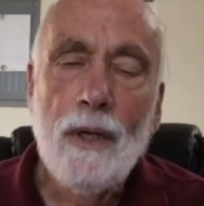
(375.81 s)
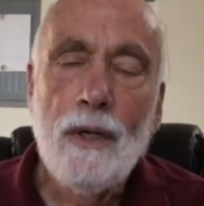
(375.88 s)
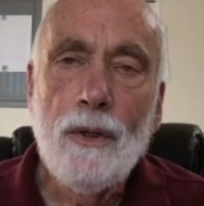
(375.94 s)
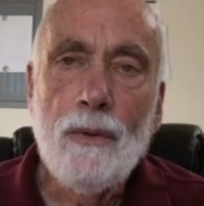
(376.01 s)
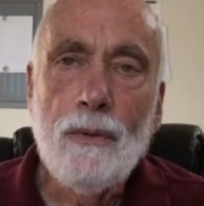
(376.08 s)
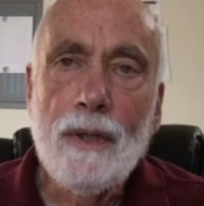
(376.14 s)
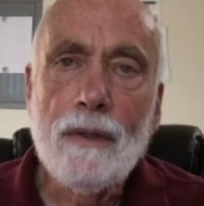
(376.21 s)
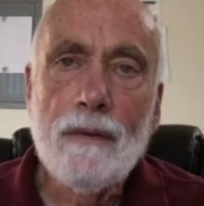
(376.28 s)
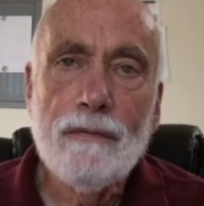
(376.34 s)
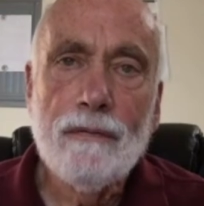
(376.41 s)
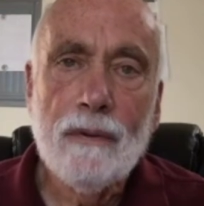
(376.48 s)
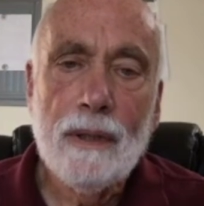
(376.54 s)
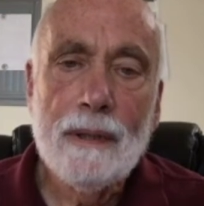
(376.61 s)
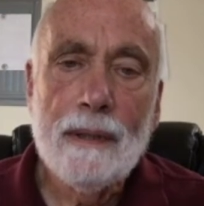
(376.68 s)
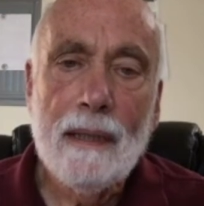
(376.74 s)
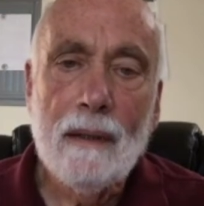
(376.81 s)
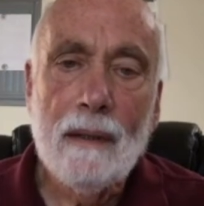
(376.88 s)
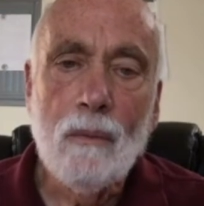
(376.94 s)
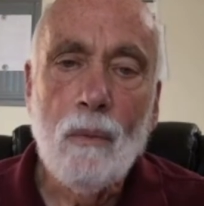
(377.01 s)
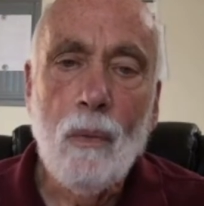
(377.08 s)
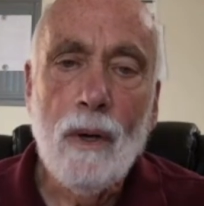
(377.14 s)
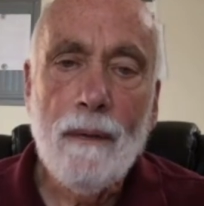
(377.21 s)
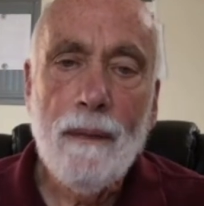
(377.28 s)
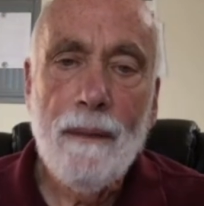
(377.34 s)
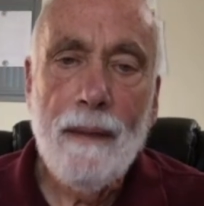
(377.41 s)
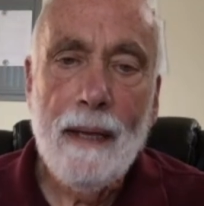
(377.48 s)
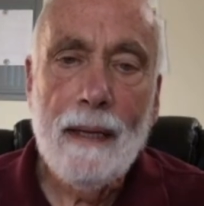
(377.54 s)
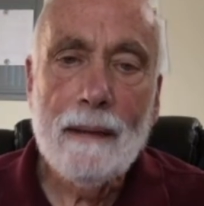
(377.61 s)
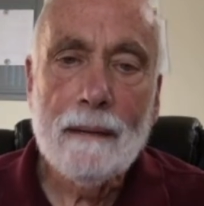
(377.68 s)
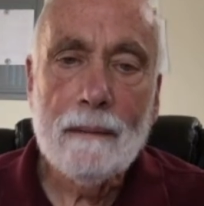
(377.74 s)
You need to find out what
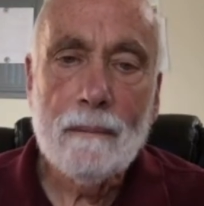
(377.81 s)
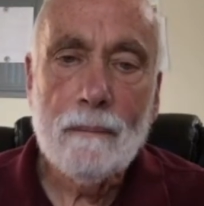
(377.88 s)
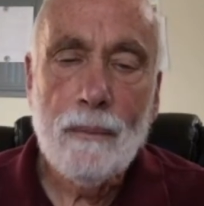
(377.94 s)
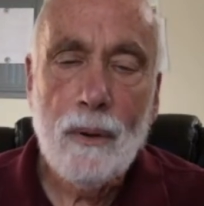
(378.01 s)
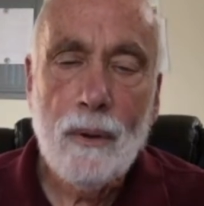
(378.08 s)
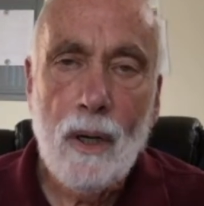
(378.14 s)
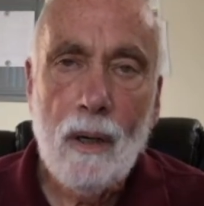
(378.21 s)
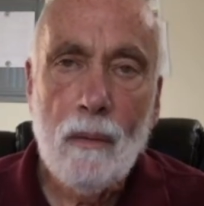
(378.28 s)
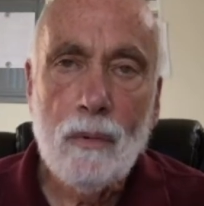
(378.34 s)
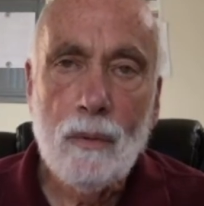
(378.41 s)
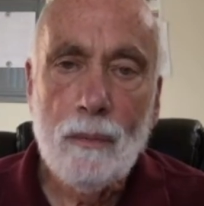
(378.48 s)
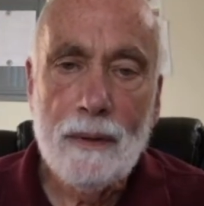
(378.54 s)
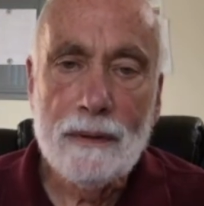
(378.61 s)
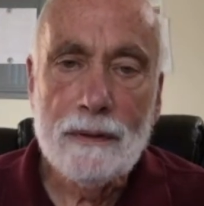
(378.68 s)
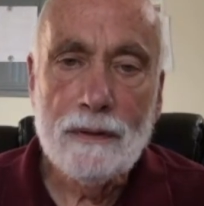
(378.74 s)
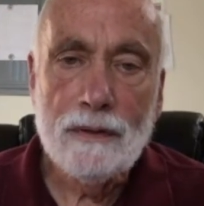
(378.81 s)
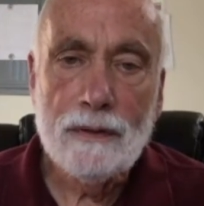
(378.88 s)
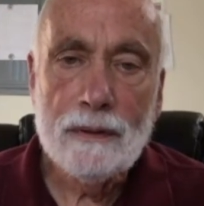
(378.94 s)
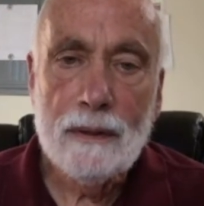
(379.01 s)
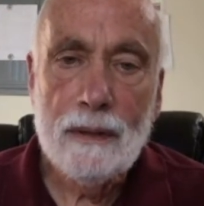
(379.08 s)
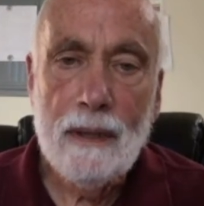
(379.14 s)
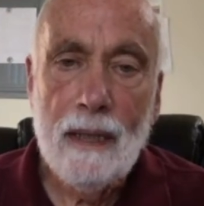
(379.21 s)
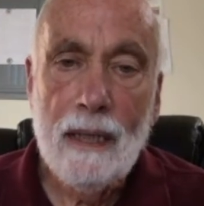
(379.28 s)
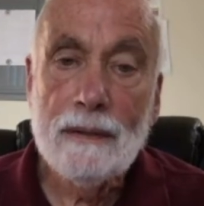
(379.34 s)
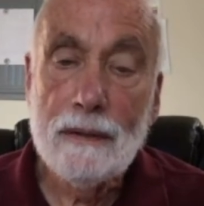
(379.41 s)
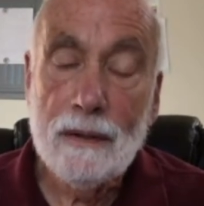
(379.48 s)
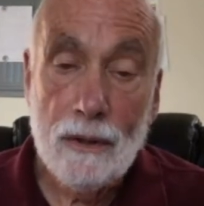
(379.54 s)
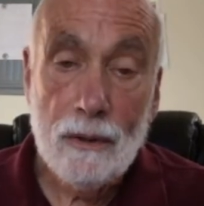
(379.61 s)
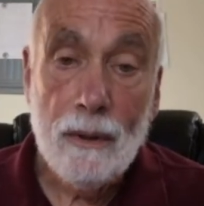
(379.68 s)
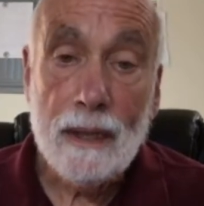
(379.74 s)
that problem is and
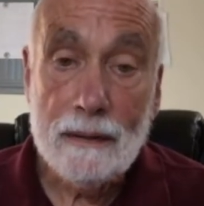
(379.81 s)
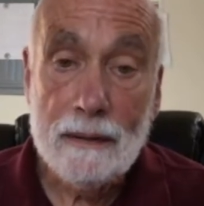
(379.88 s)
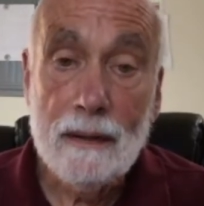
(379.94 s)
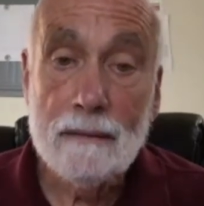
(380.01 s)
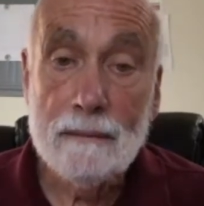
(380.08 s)
correct it.